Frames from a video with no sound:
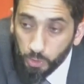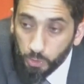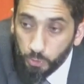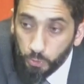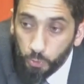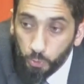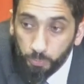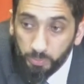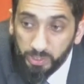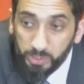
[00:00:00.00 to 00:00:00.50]

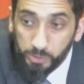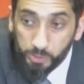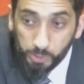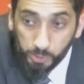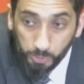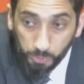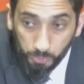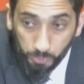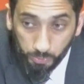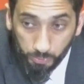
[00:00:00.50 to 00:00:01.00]
You may
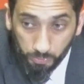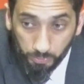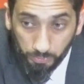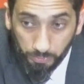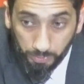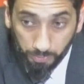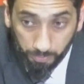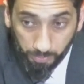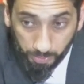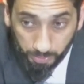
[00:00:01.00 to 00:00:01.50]
sue
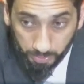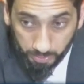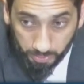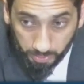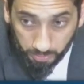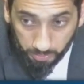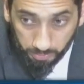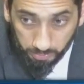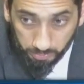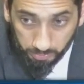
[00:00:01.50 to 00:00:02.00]
the
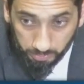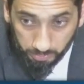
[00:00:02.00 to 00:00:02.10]
murderer,